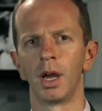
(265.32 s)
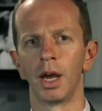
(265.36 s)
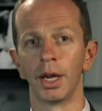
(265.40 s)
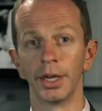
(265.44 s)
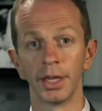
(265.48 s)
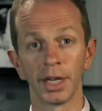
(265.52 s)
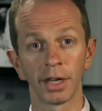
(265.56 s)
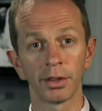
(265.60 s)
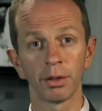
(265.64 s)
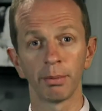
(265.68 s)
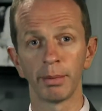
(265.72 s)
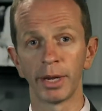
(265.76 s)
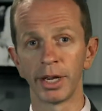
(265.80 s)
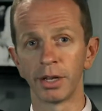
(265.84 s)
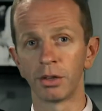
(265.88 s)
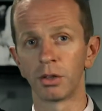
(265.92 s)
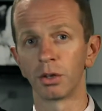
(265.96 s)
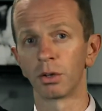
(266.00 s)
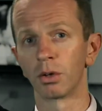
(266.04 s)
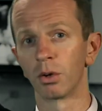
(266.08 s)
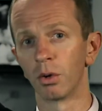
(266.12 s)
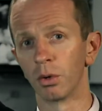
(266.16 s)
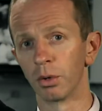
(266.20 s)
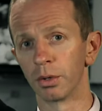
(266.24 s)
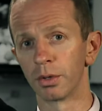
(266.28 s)
Another
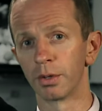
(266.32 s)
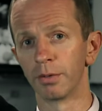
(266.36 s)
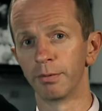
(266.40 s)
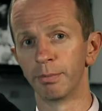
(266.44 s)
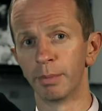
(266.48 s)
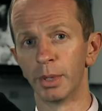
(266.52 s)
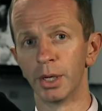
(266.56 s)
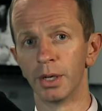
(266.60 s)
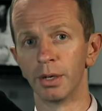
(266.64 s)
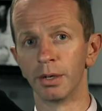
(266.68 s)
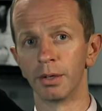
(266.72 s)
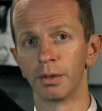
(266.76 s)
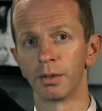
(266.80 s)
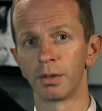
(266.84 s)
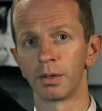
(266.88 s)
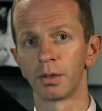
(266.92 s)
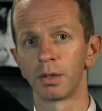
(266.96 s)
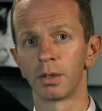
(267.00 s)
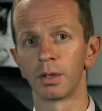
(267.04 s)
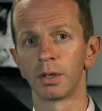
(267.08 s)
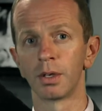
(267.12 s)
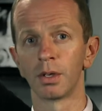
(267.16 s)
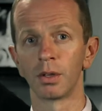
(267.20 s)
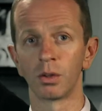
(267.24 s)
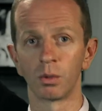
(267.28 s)
major cause of
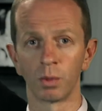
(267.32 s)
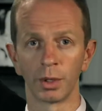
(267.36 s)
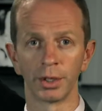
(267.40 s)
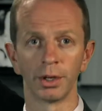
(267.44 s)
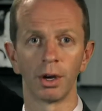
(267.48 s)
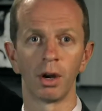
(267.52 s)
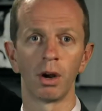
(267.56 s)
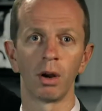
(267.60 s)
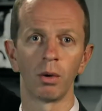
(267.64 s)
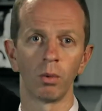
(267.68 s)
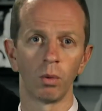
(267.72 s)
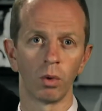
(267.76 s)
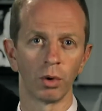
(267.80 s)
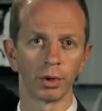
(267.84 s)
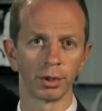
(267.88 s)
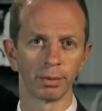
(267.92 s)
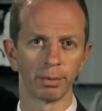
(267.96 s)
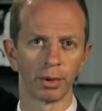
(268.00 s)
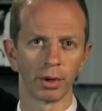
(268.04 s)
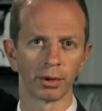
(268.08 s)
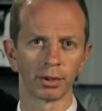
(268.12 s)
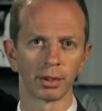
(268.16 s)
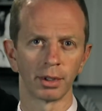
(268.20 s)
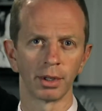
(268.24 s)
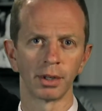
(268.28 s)
burns is when a hot water
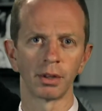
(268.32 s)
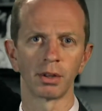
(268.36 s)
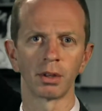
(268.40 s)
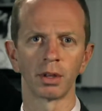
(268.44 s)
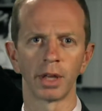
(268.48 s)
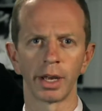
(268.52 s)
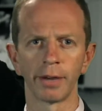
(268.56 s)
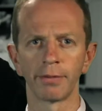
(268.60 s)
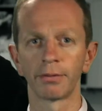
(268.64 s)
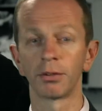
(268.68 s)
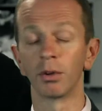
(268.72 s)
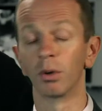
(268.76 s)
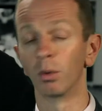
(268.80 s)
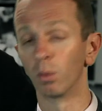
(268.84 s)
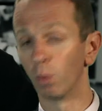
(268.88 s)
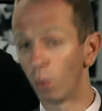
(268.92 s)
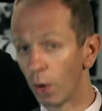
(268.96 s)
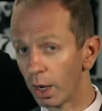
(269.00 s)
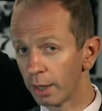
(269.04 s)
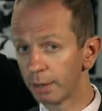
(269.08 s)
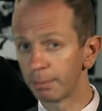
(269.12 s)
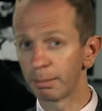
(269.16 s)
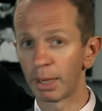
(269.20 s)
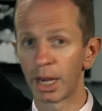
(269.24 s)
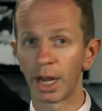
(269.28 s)
bottle is left on
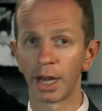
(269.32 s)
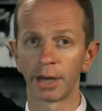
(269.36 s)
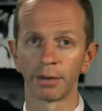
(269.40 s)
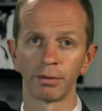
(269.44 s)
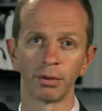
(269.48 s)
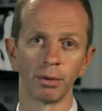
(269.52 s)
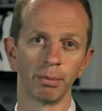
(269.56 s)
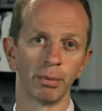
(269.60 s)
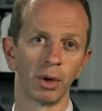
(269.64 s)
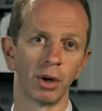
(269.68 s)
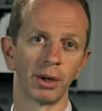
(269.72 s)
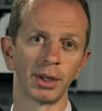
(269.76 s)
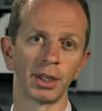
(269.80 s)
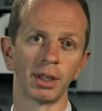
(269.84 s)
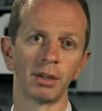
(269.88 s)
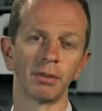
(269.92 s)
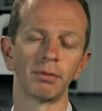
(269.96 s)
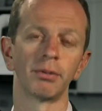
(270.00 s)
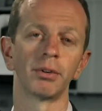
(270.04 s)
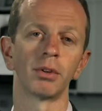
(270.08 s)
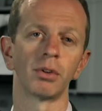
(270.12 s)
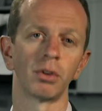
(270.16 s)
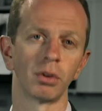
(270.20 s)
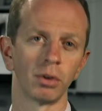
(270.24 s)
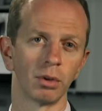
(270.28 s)
one part of the body
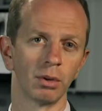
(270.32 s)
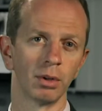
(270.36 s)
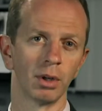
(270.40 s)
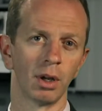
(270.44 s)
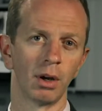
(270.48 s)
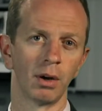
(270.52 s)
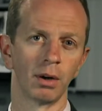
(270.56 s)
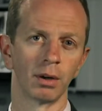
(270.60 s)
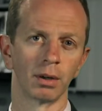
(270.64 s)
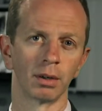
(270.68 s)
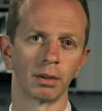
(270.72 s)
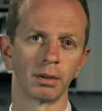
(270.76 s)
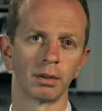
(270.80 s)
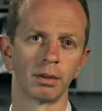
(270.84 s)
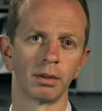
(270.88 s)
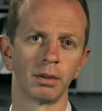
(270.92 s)
for too long.